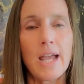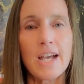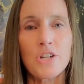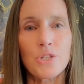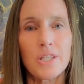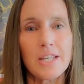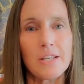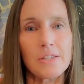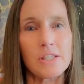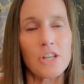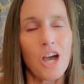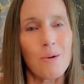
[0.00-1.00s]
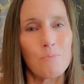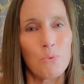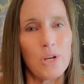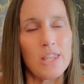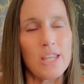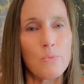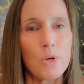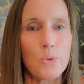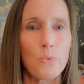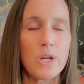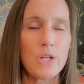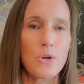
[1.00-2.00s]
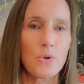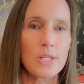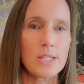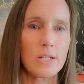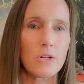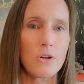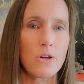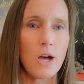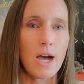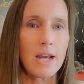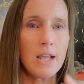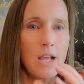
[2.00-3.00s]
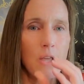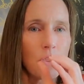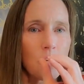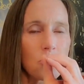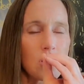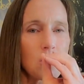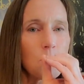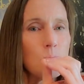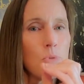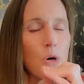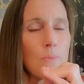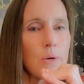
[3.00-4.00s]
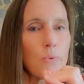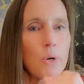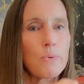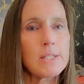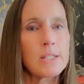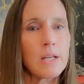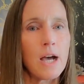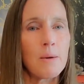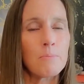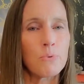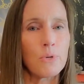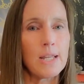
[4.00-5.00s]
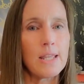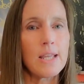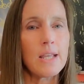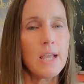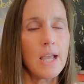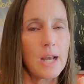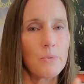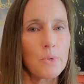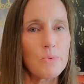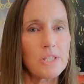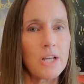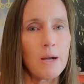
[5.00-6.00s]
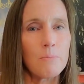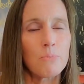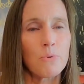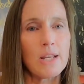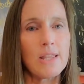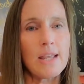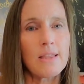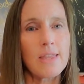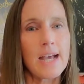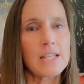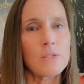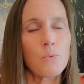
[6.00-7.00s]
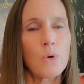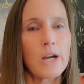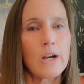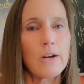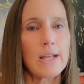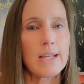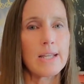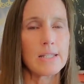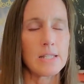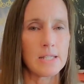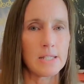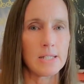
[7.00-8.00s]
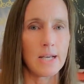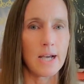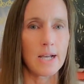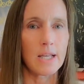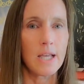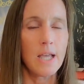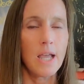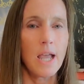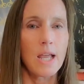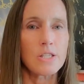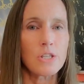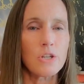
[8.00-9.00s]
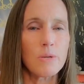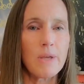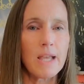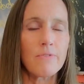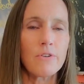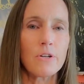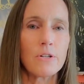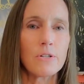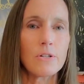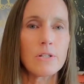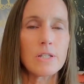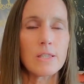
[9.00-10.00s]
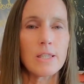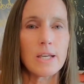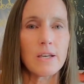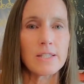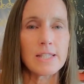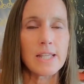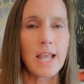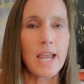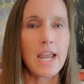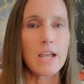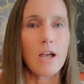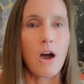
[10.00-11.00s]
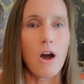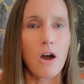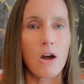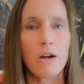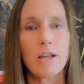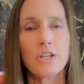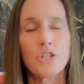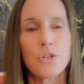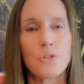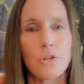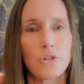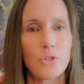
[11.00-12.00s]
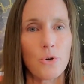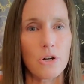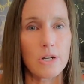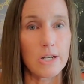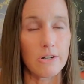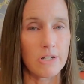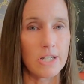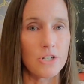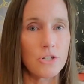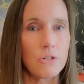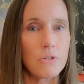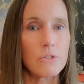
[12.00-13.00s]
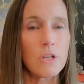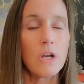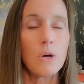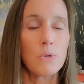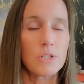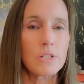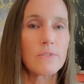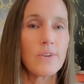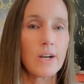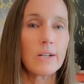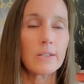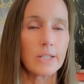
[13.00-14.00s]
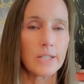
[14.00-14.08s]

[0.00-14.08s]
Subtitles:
actually stop breathing, whether we notice it or not. There's this moment where we stop breathing, and when we stop breathing, that's where it gets stuck. And so you may have heard the saying, our issues are stored in our tissues, which is very